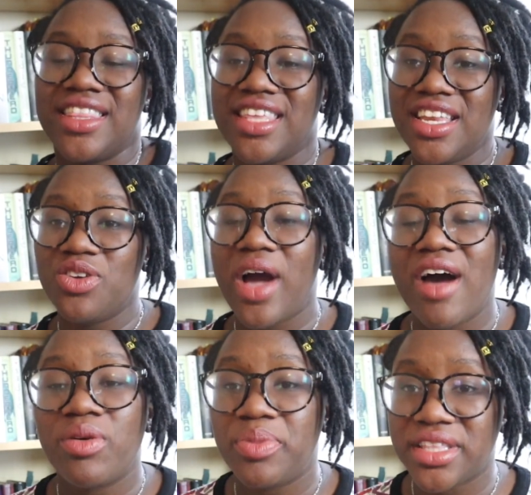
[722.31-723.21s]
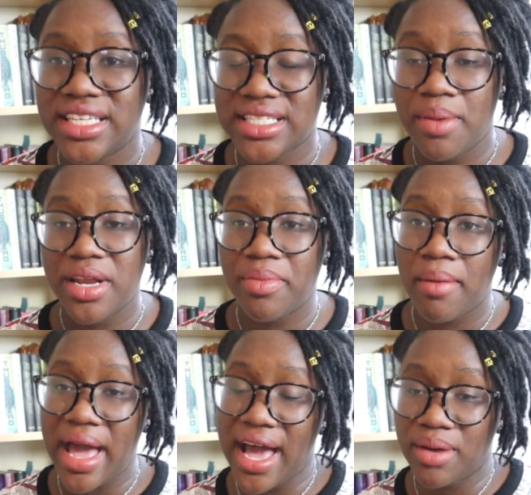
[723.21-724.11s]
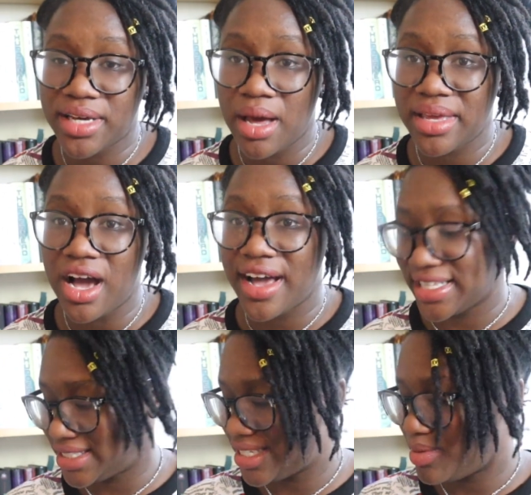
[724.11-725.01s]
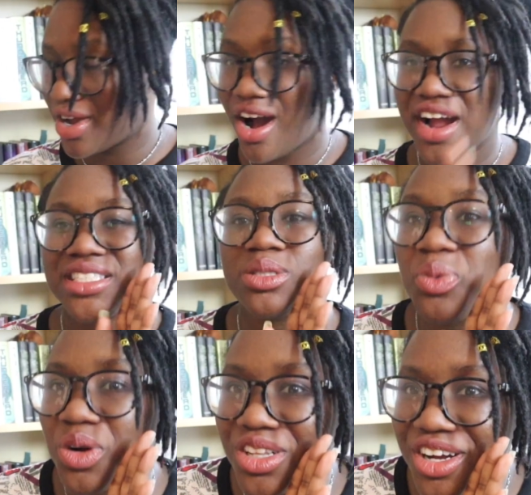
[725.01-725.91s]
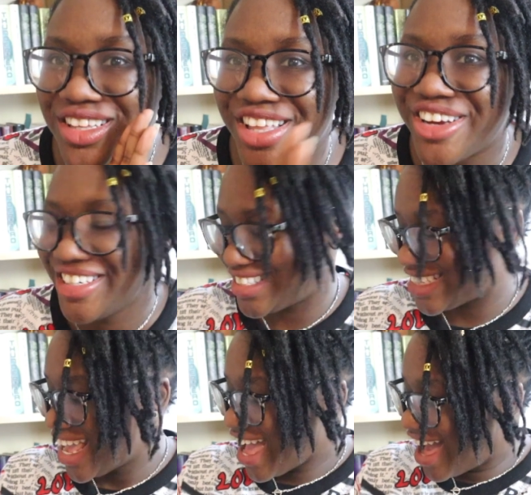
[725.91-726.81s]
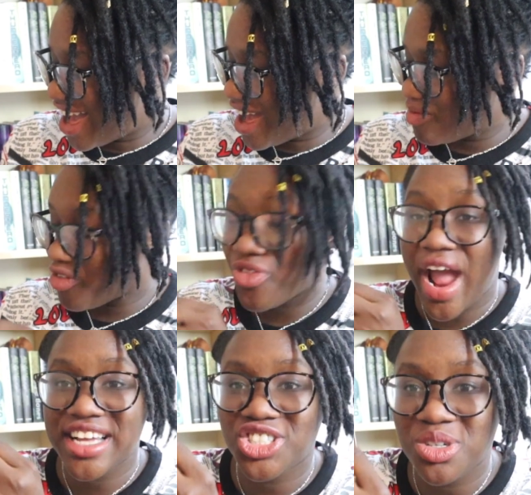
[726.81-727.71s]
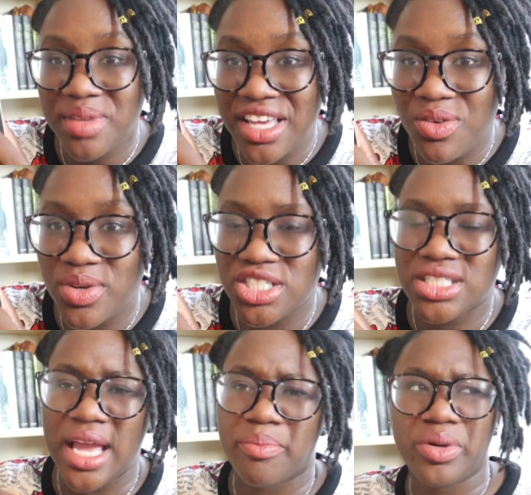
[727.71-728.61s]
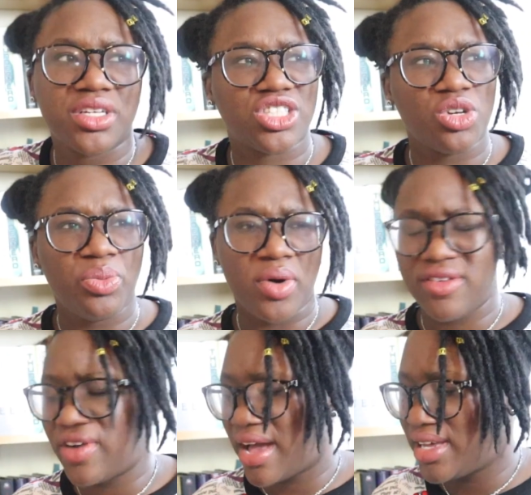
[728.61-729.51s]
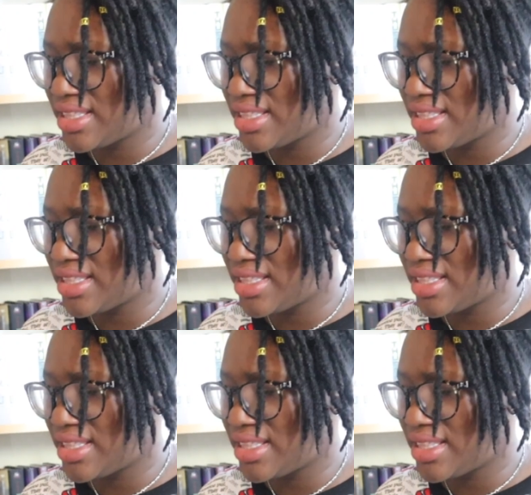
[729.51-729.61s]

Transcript: Then you have a book that's coming up on my upcoming August TBR, spoiler alert, Fracture Me, which is like book 2.5, I